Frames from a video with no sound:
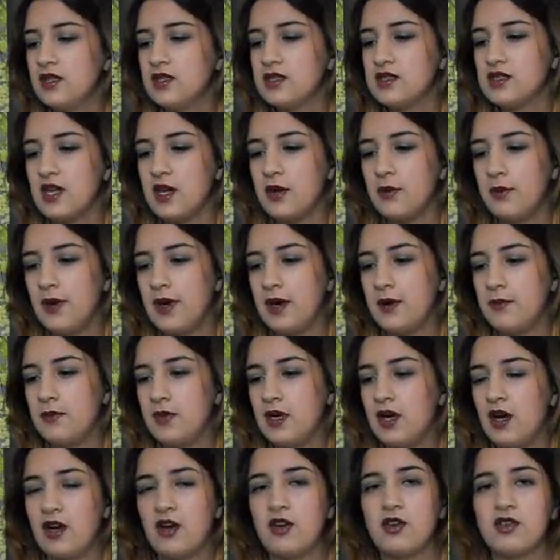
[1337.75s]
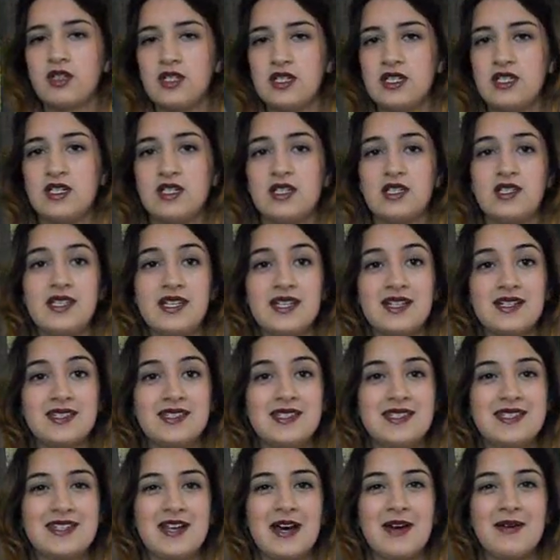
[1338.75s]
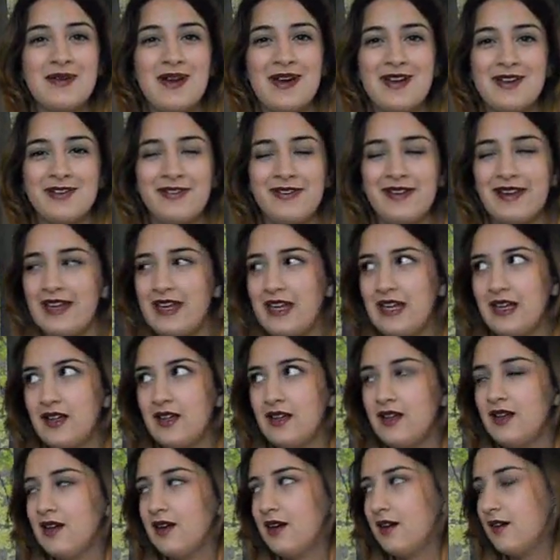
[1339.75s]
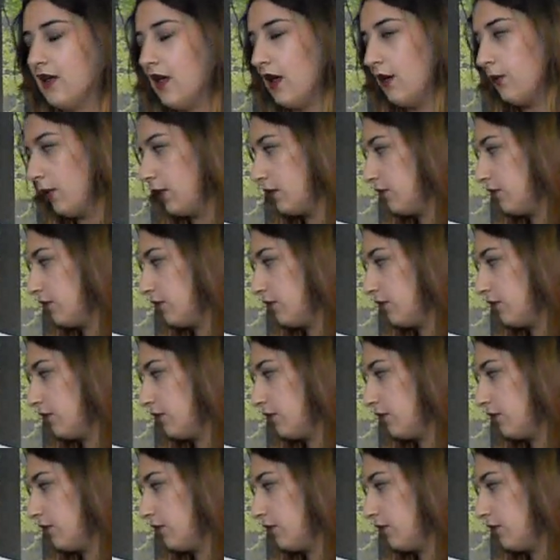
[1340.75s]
So I got these in a 6 this time, hopefully that